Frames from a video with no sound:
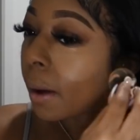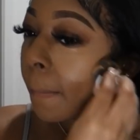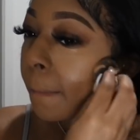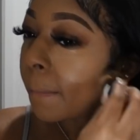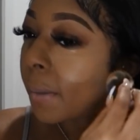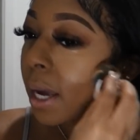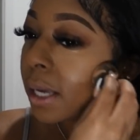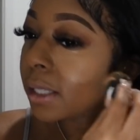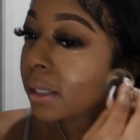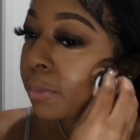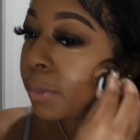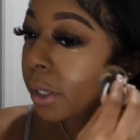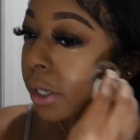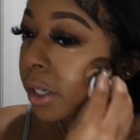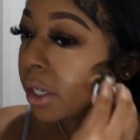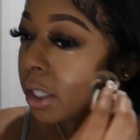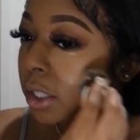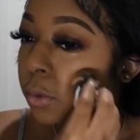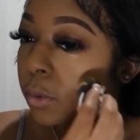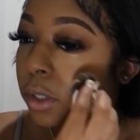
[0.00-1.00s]
My
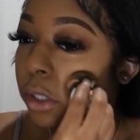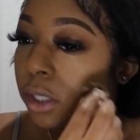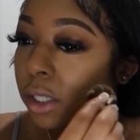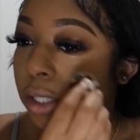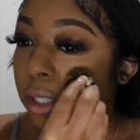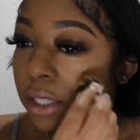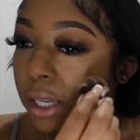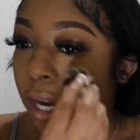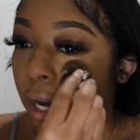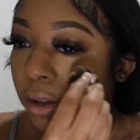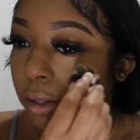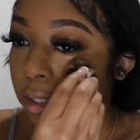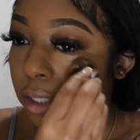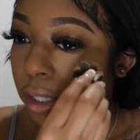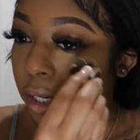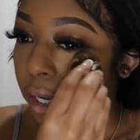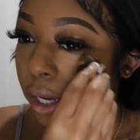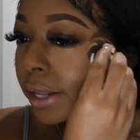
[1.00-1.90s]
spirits were just down today.